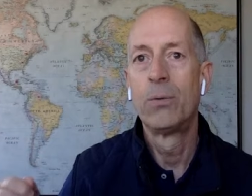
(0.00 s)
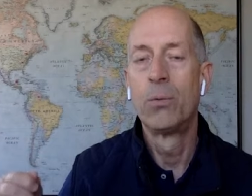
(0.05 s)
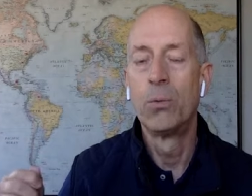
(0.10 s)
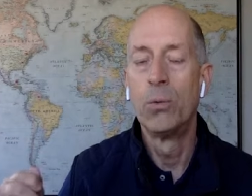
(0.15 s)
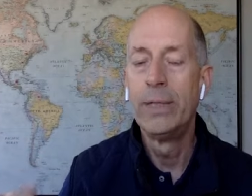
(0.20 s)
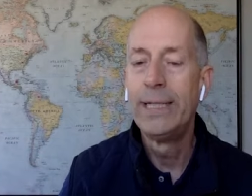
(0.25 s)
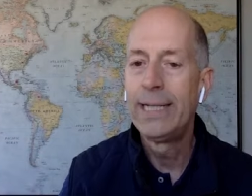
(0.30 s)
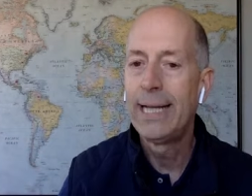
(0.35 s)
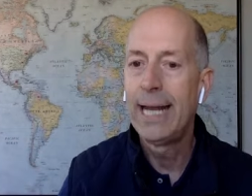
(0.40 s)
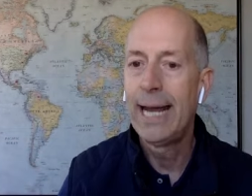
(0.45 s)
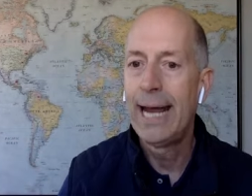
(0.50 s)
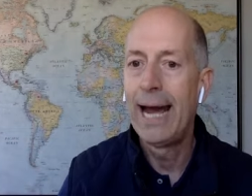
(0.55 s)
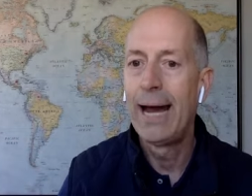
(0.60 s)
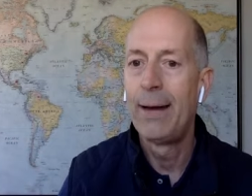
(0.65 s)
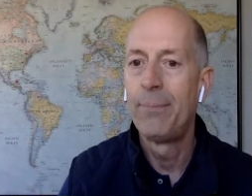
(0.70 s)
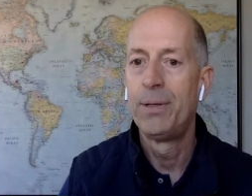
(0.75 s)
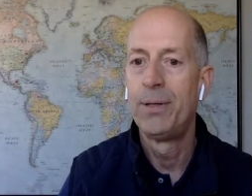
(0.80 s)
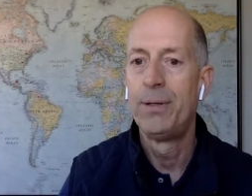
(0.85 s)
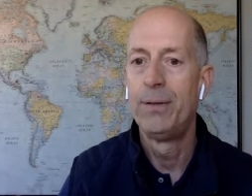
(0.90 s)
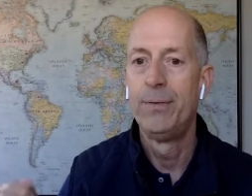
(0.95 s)

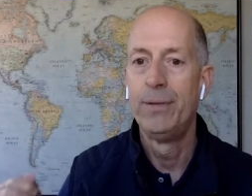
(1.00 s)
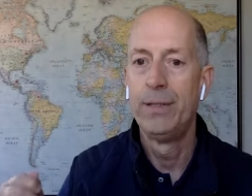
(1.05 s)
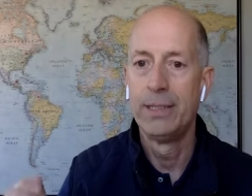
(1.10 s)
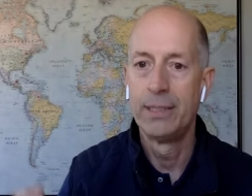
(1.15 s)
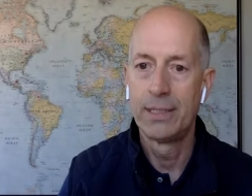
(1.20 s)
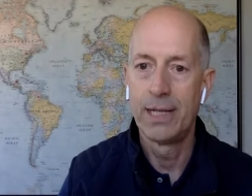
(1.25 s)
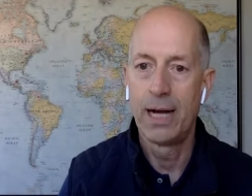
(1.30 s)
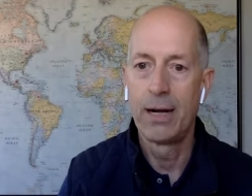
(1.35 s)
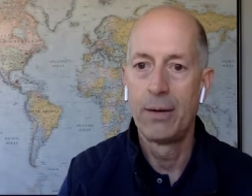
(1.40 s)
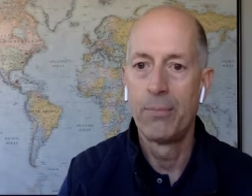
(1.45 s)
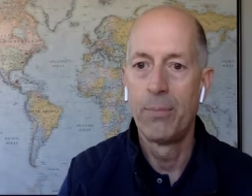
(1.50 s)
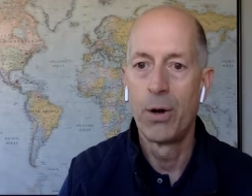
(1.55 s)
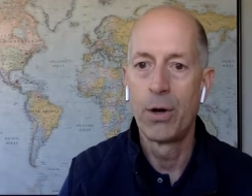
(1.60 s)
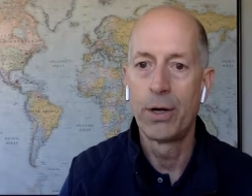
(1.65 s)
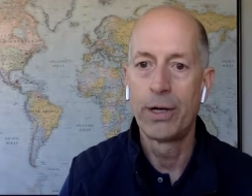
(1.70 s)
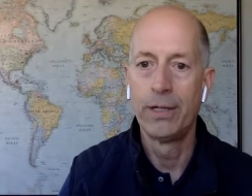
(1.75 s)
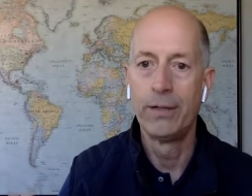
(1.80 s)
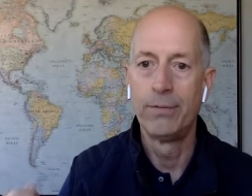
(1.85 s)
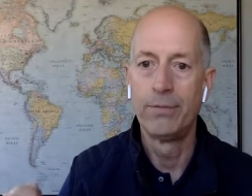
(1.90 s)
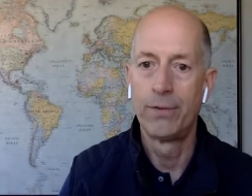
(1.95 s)
recap the entire
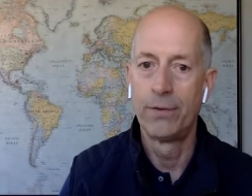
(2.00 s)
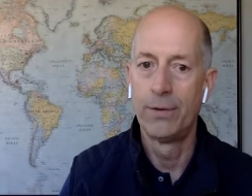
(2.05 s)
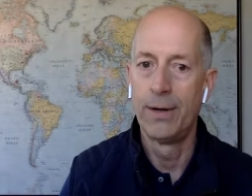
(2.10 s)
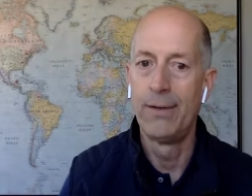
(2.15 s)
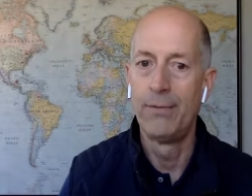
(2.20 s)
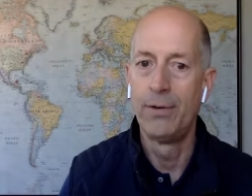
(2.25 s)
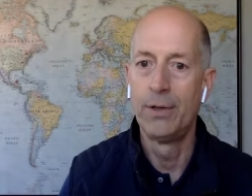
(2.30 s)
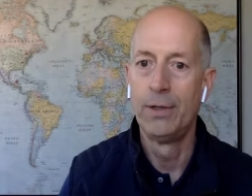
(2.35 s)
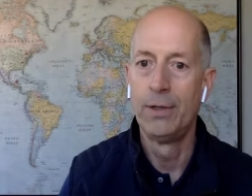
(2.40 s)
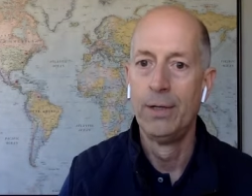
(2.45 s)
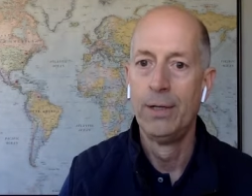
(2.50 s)
market forever.